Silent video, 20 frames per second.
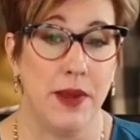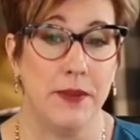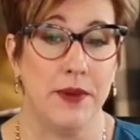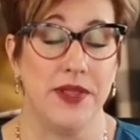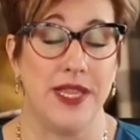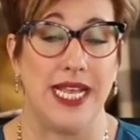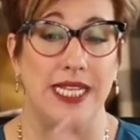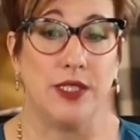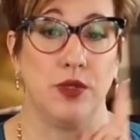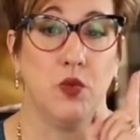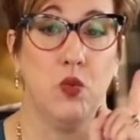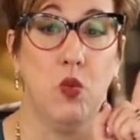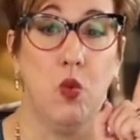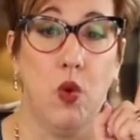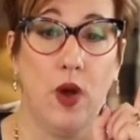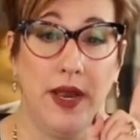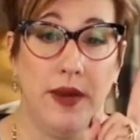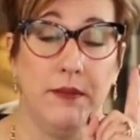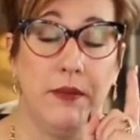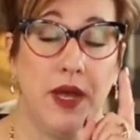Now remember,
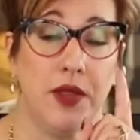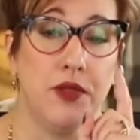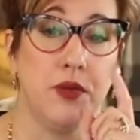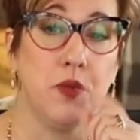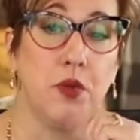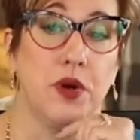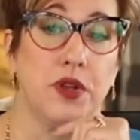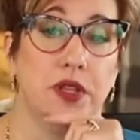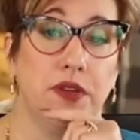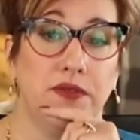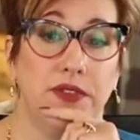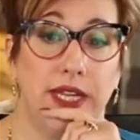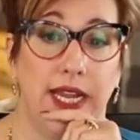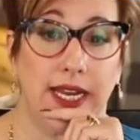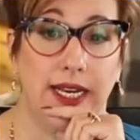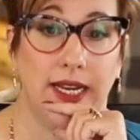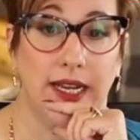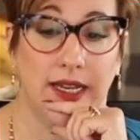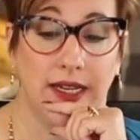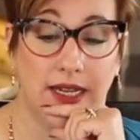that's 1 month
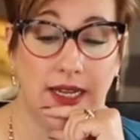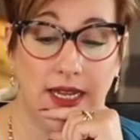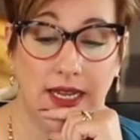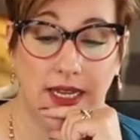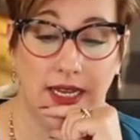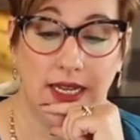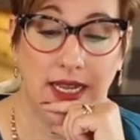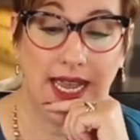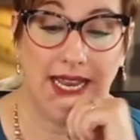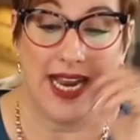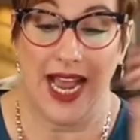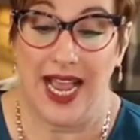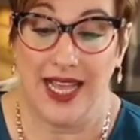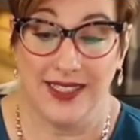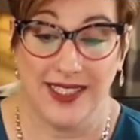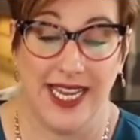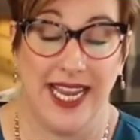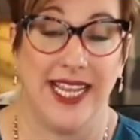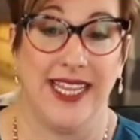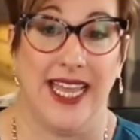worth of data.
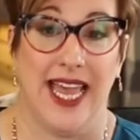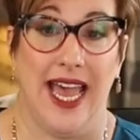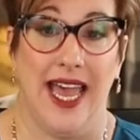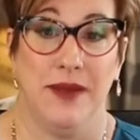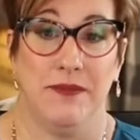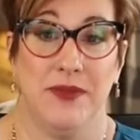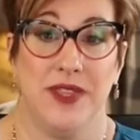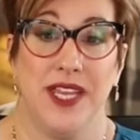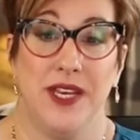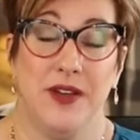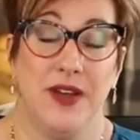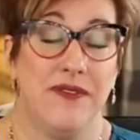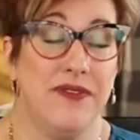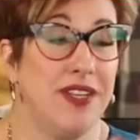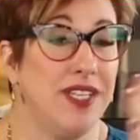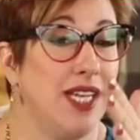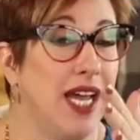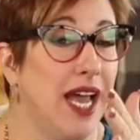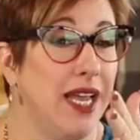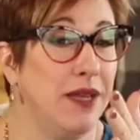And I'll take that, but
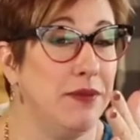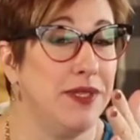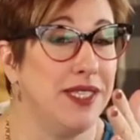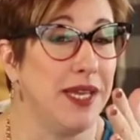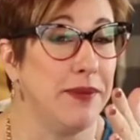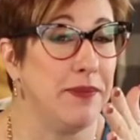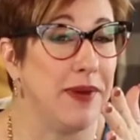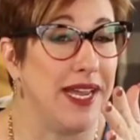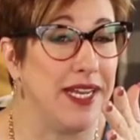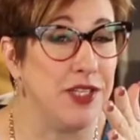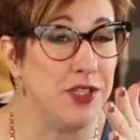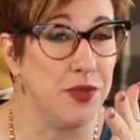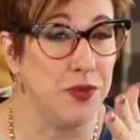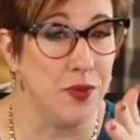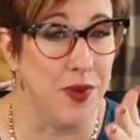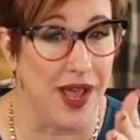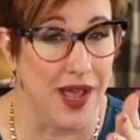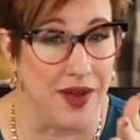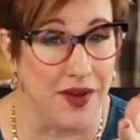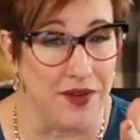then you have to times that
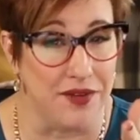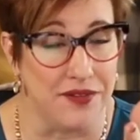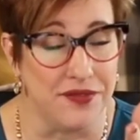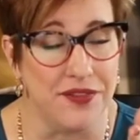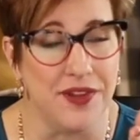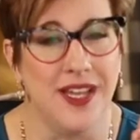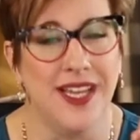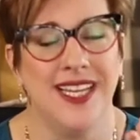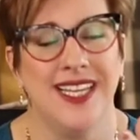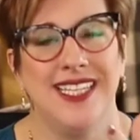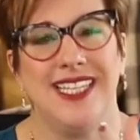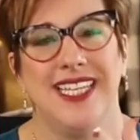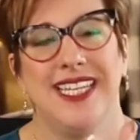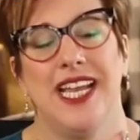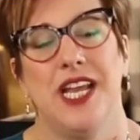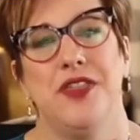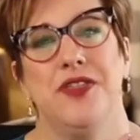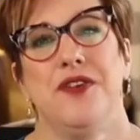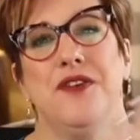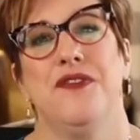by 12
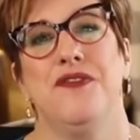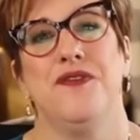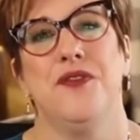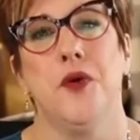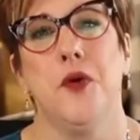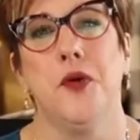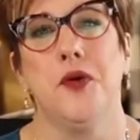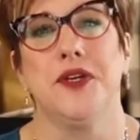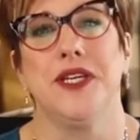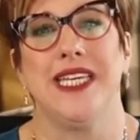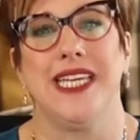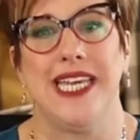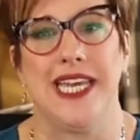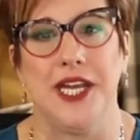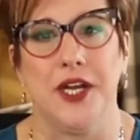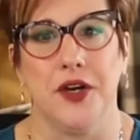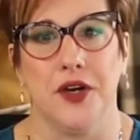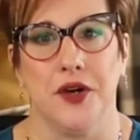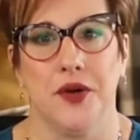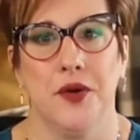to get the
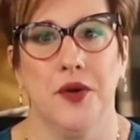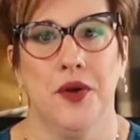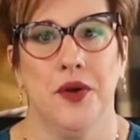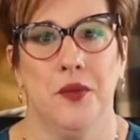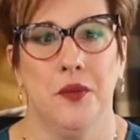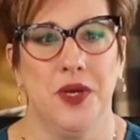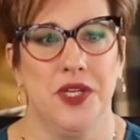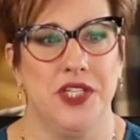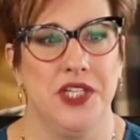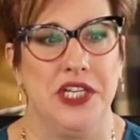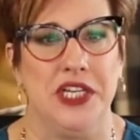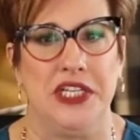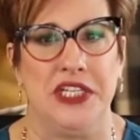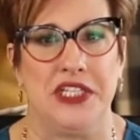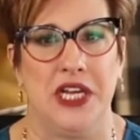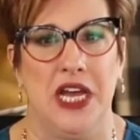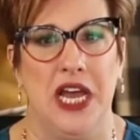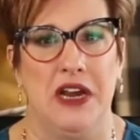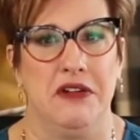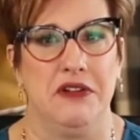full year,
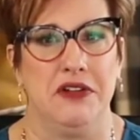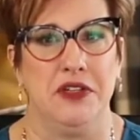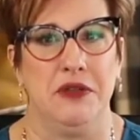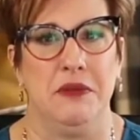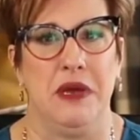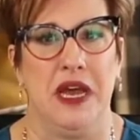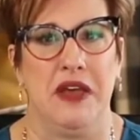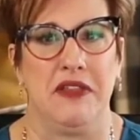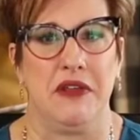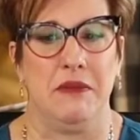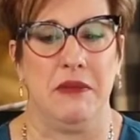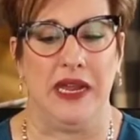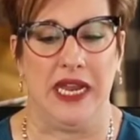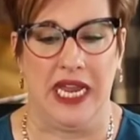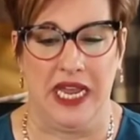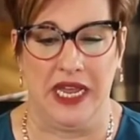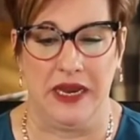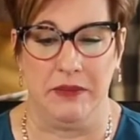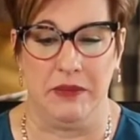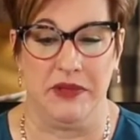which is, I don't do
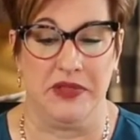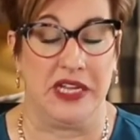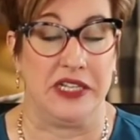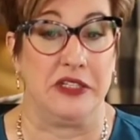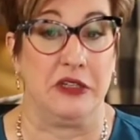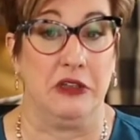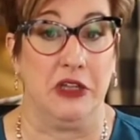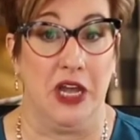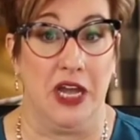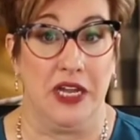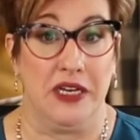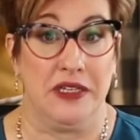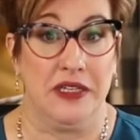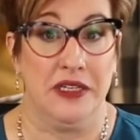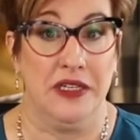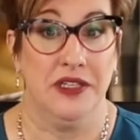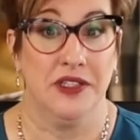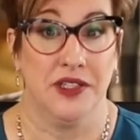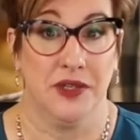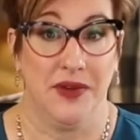math in my head, but that's a
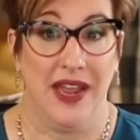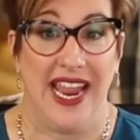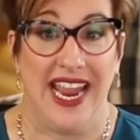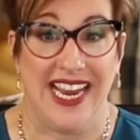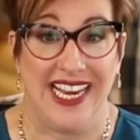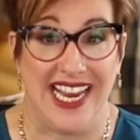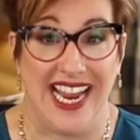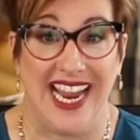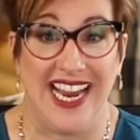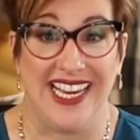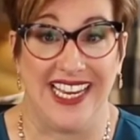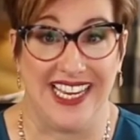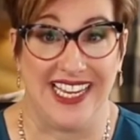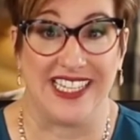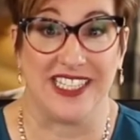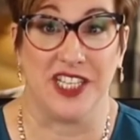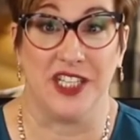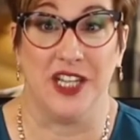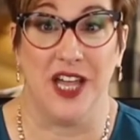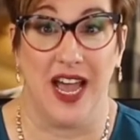lot. So
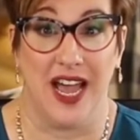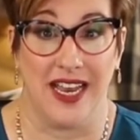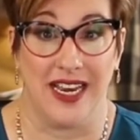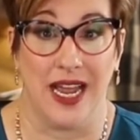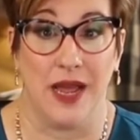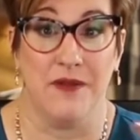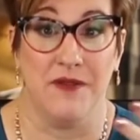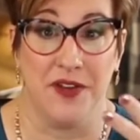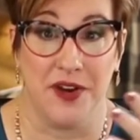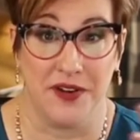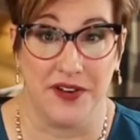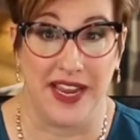880 is a lot.